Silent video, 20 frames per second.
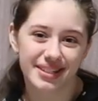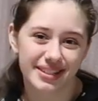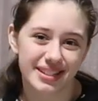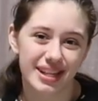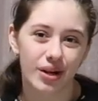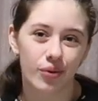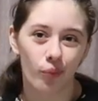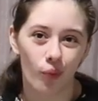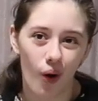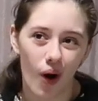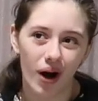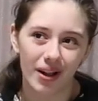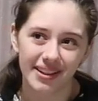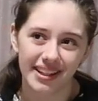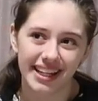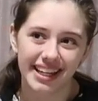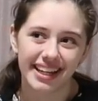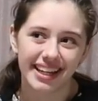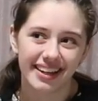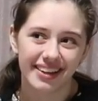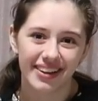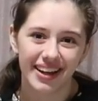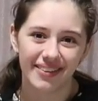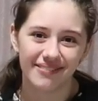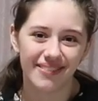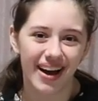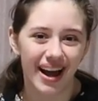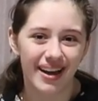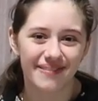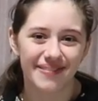looks like Wall-E,
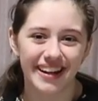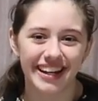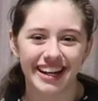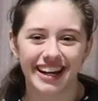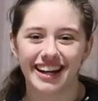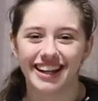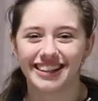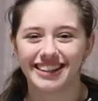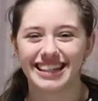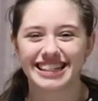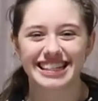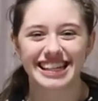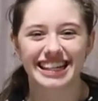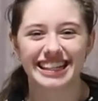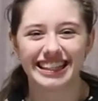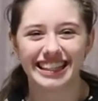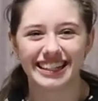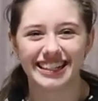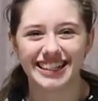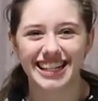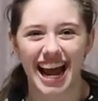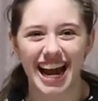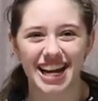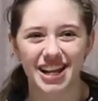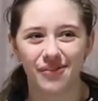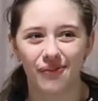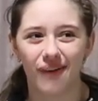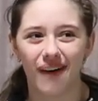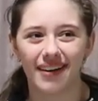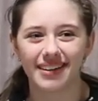in my opinion. It looks like a little
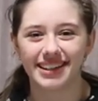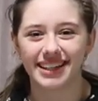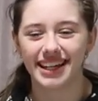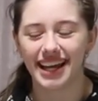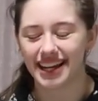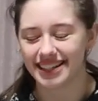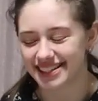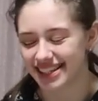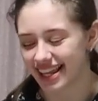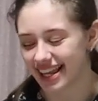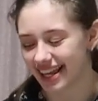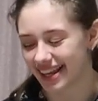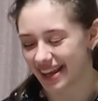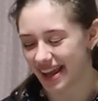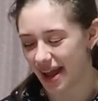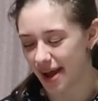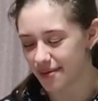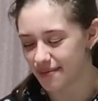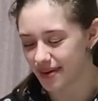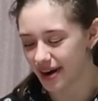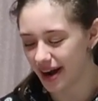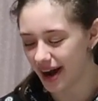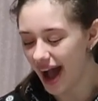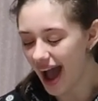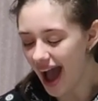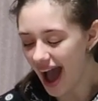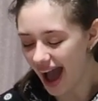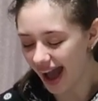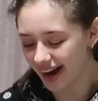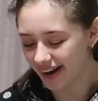tiny Wall-E as like a camera.
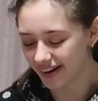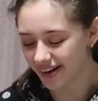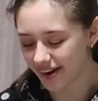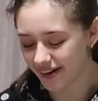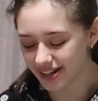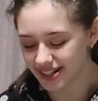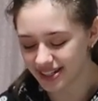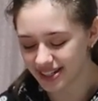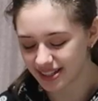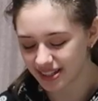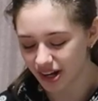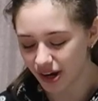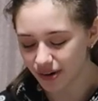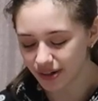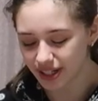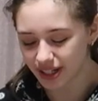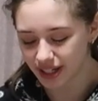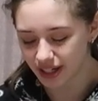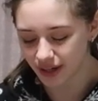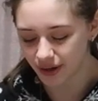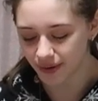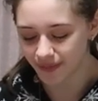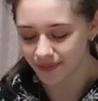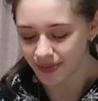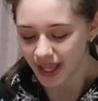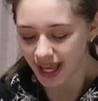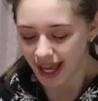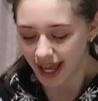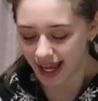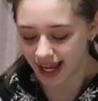I don't know, it's so cute.
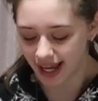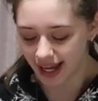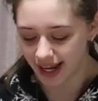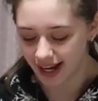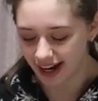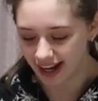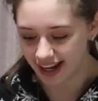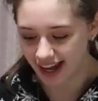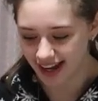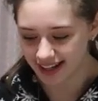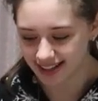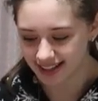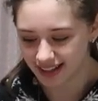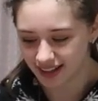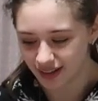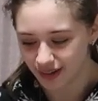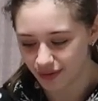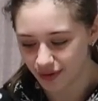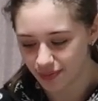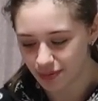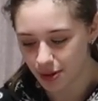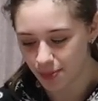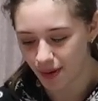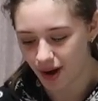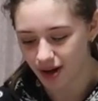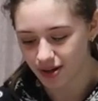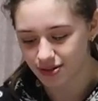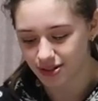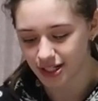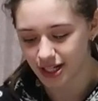And I accidentally ripped the
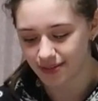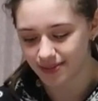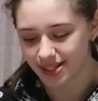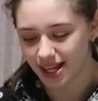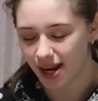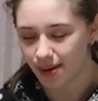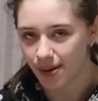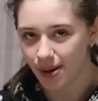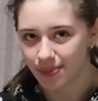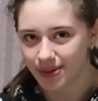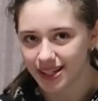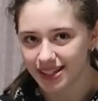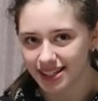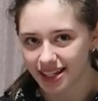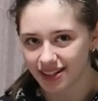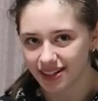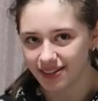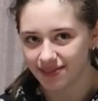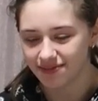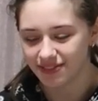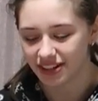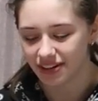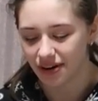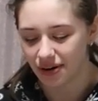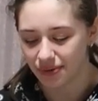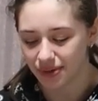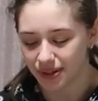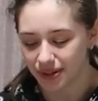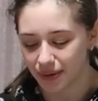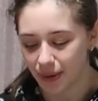box, which I'm sad about because I couldn't figure
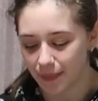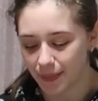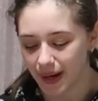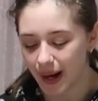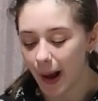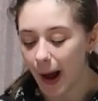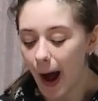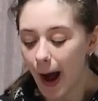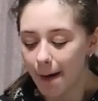out where you open it.